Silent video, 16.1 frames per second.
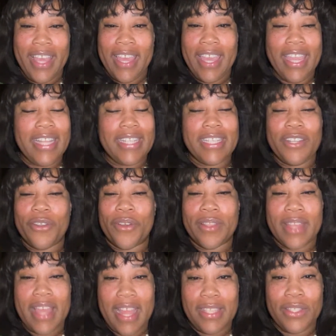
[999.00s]
He did
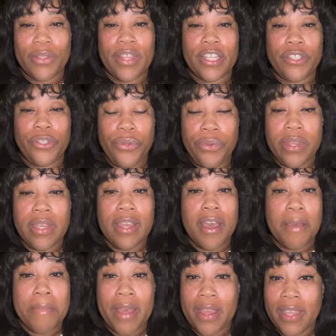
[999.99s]
all that so that you can
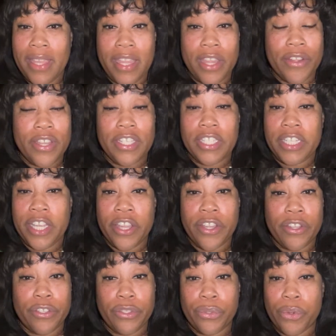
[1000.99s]
come out here and share
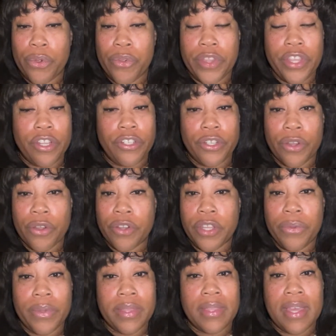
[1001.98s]
your story, your journey
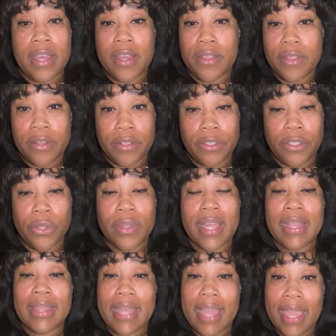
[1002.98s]
with the others, so
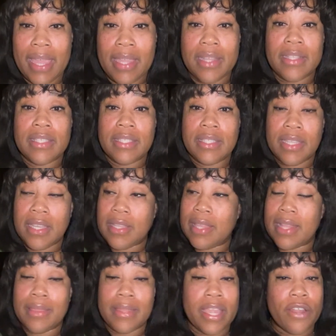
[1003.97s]
that they can see
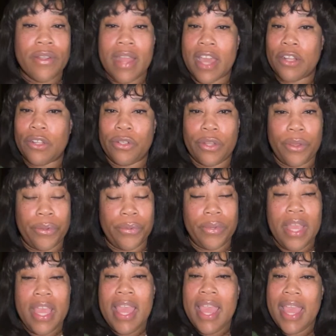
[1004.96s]
that they're not alone.
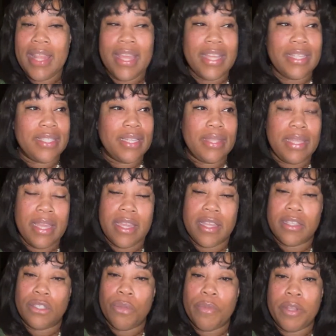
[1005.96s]
And that's the
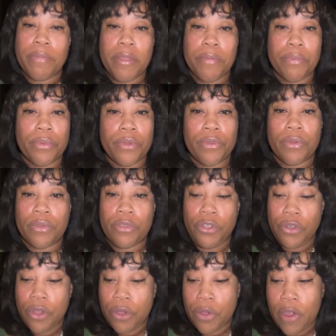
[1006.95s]
thing. So many people,
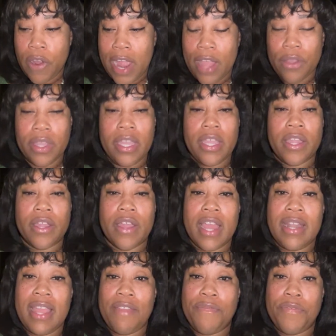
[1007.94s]
are out here
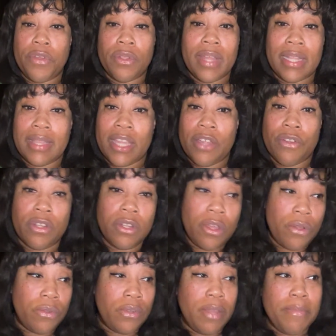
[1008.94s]
and they feel like they're
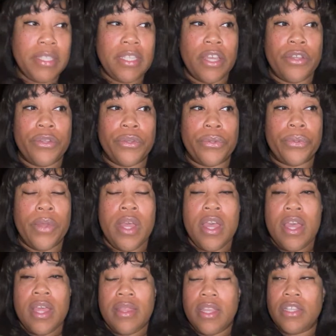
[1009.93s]
alone. Let me tell you,
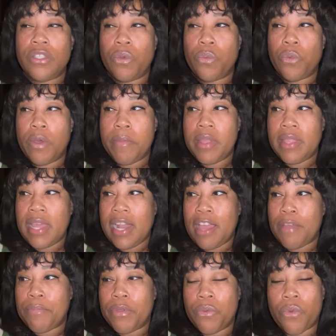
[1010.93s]
there's a woman that
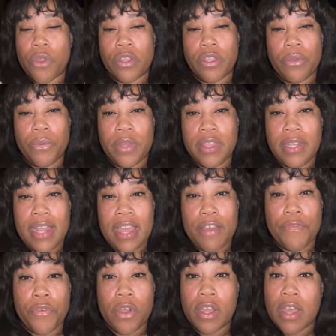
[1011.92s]
I've been working with now
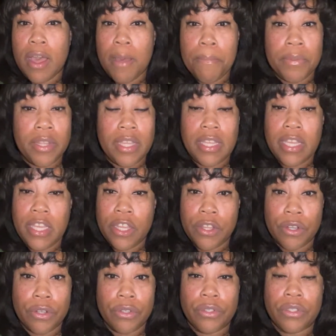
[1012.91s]
for a couple of
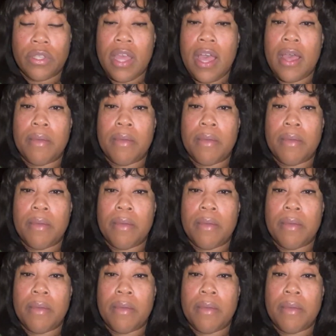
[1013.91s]
years.